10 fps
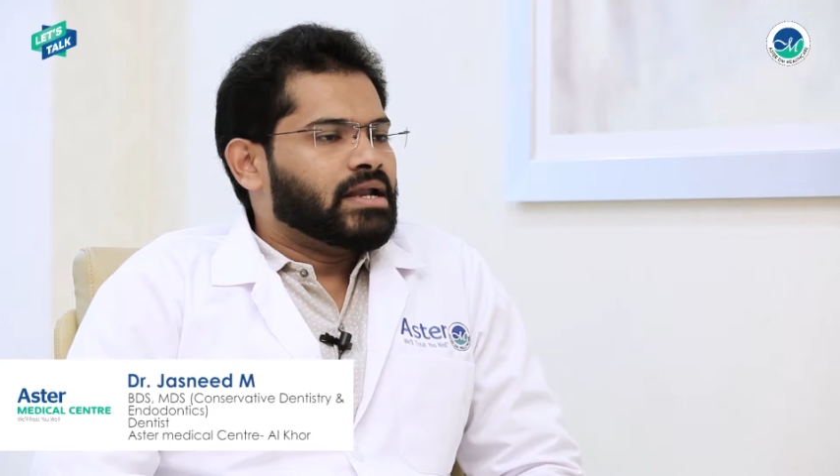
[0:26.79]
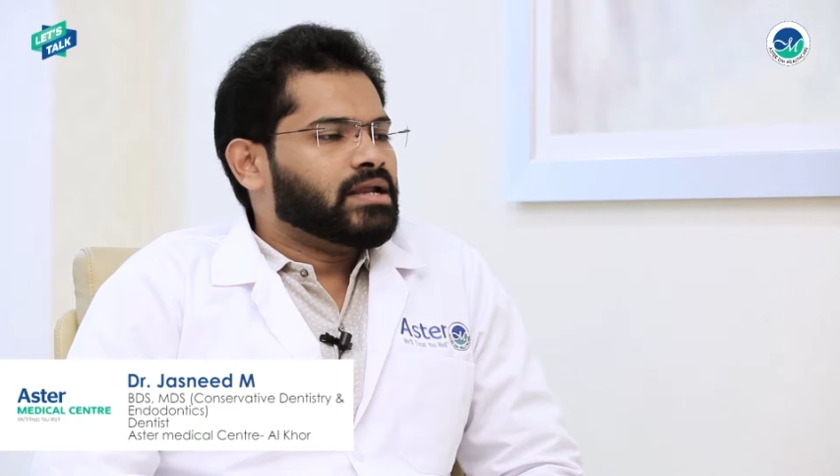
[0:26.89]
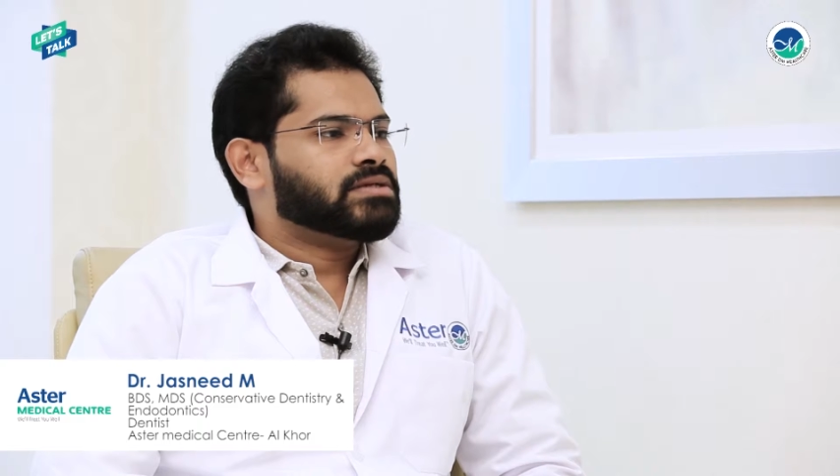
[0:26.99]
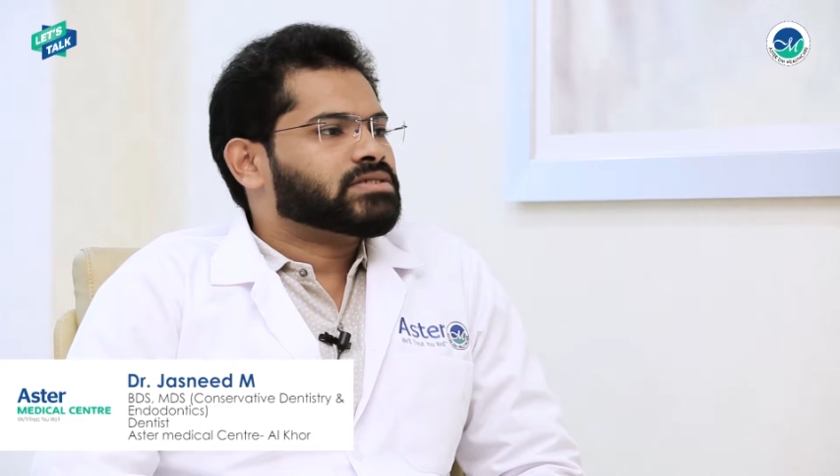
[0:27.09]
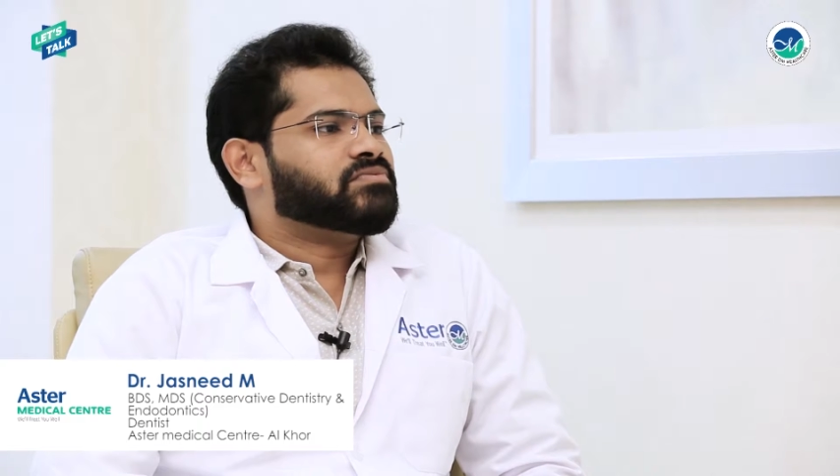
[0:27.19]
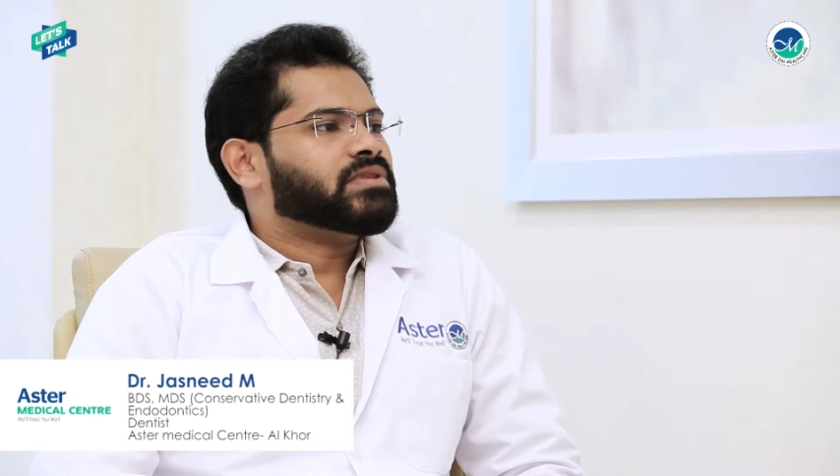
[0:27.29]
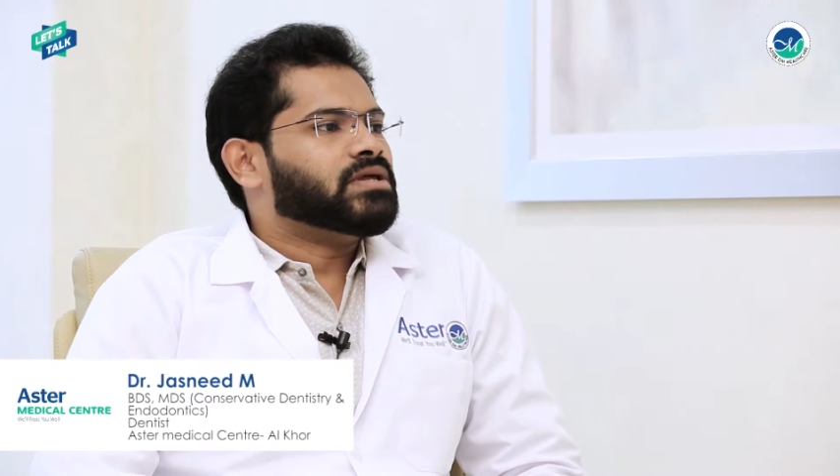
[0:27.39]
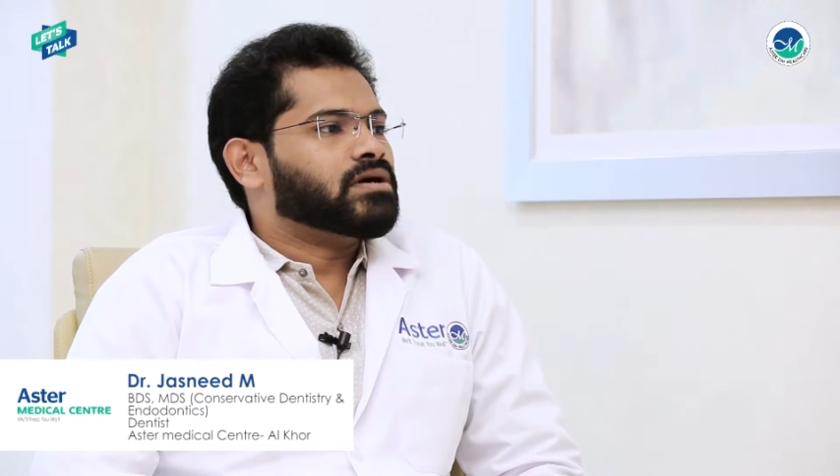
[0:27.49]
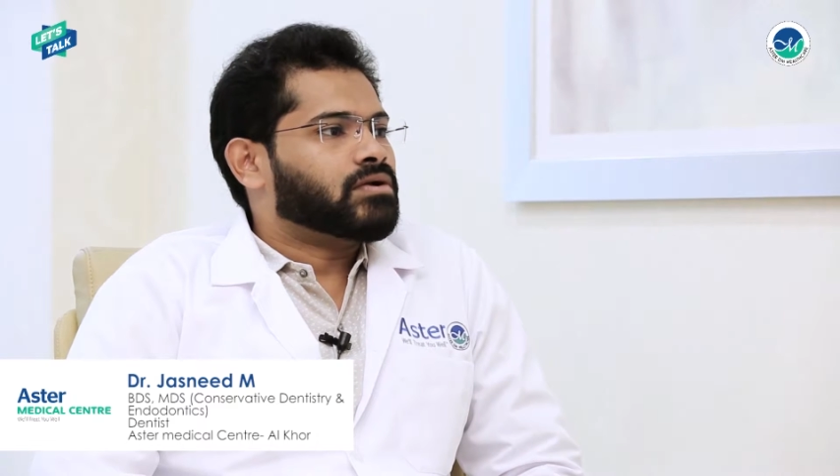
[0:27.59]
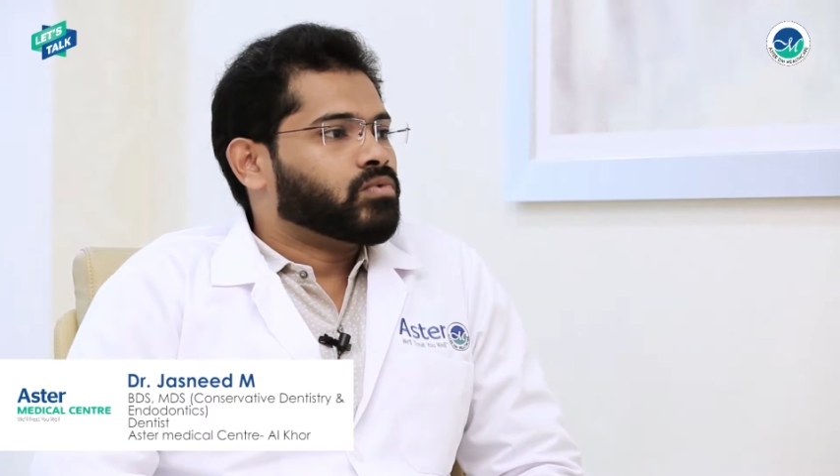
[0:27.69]
deals with
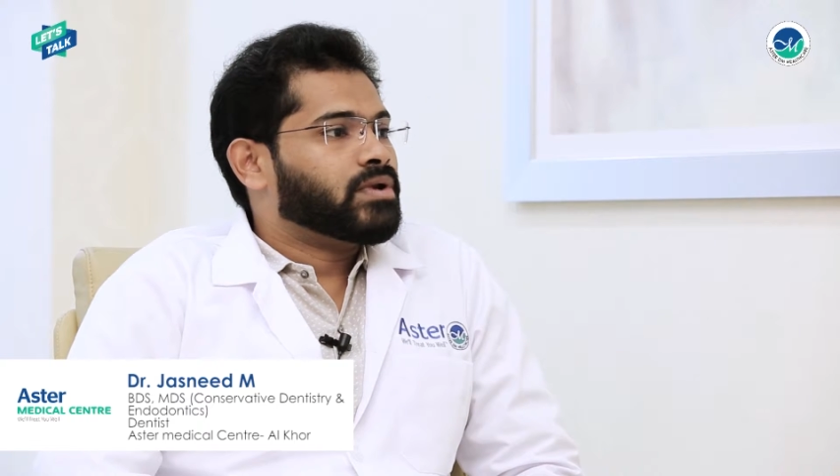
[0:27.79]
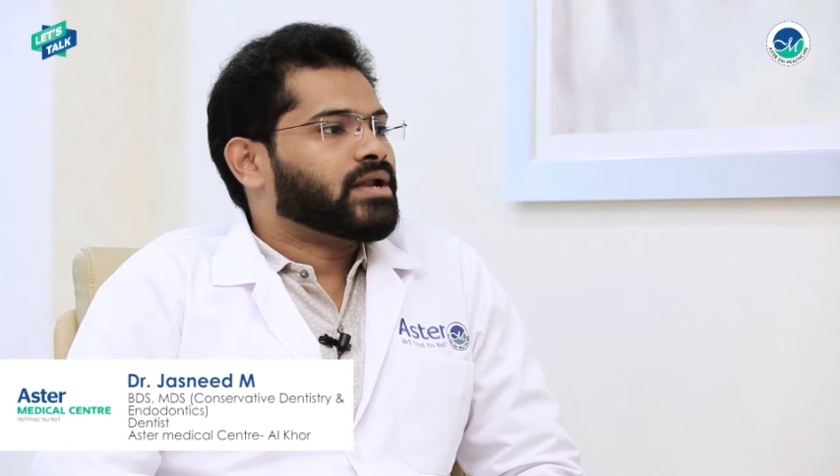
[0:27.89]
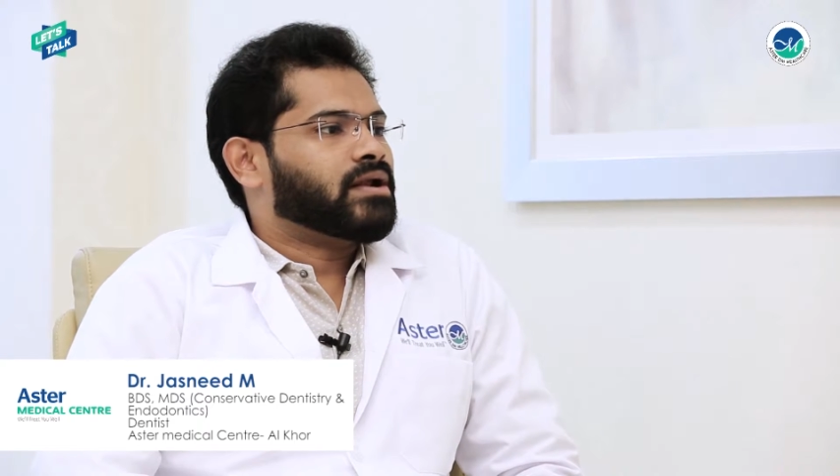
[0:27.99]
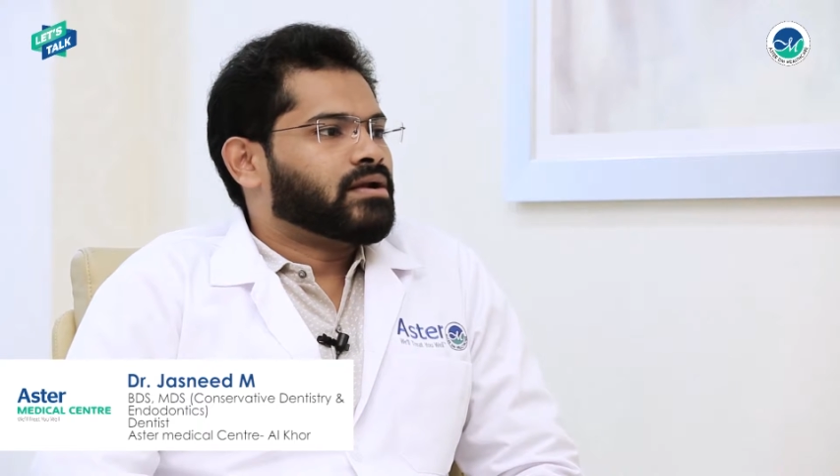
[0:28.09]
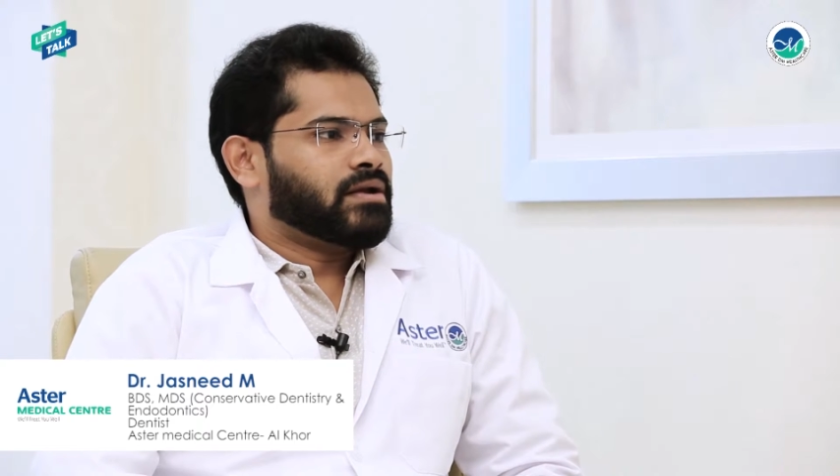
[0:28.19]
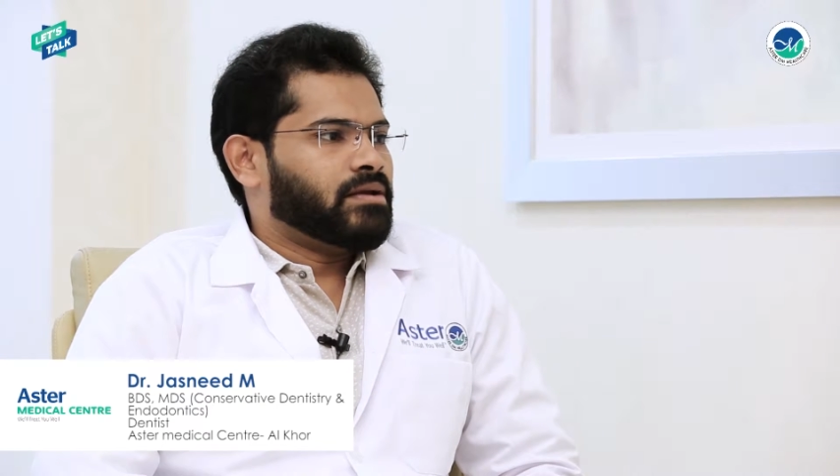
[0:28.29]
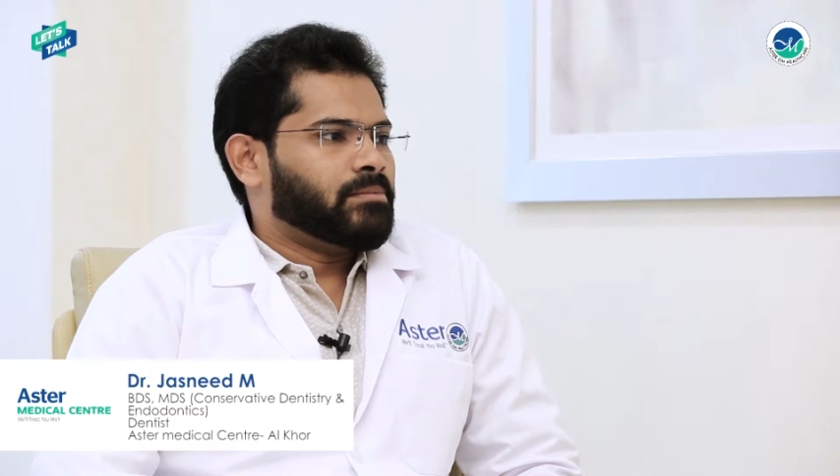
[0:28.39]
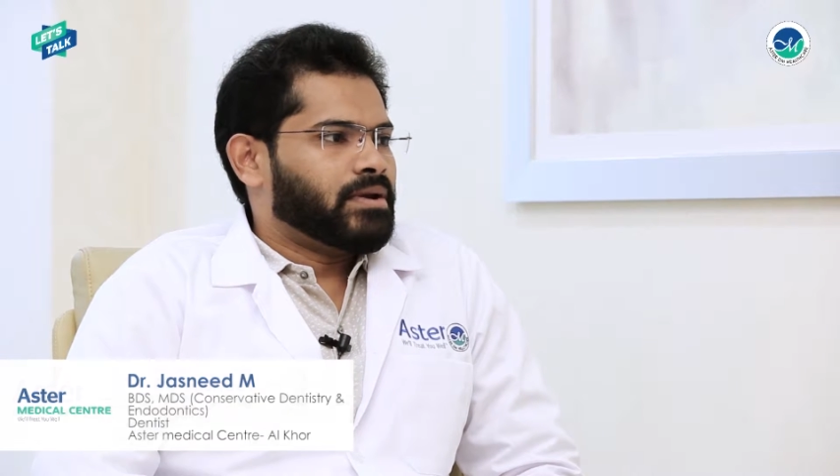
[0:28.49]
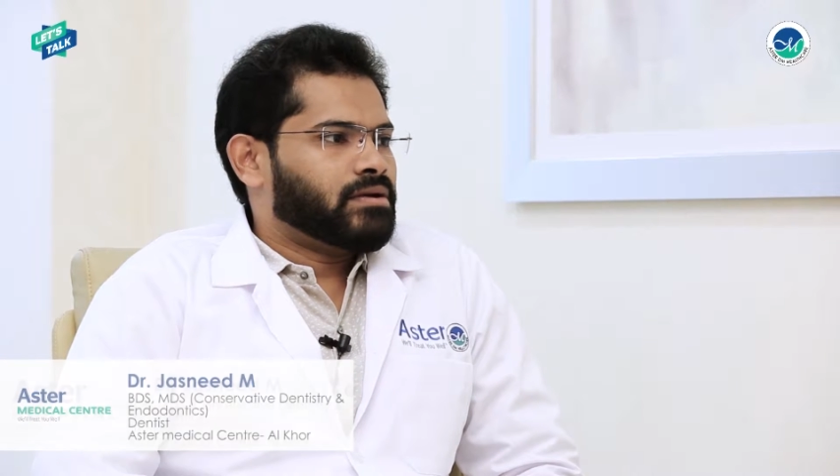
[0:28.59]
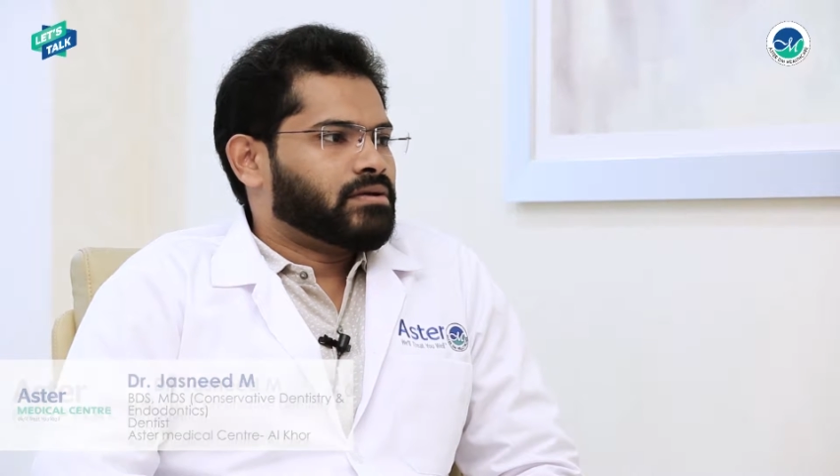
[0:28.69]
the root canal
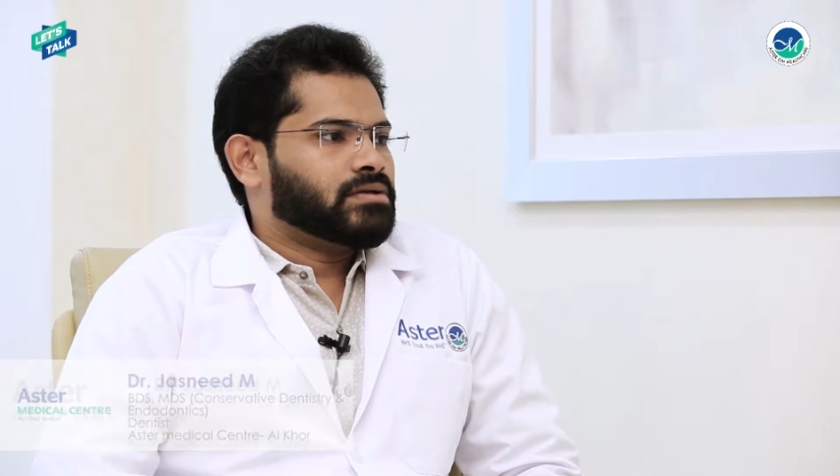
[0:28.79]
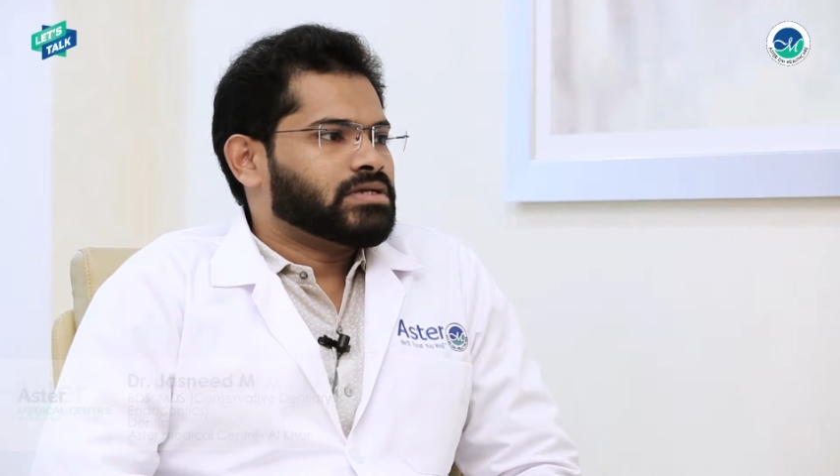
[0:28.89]
treatment,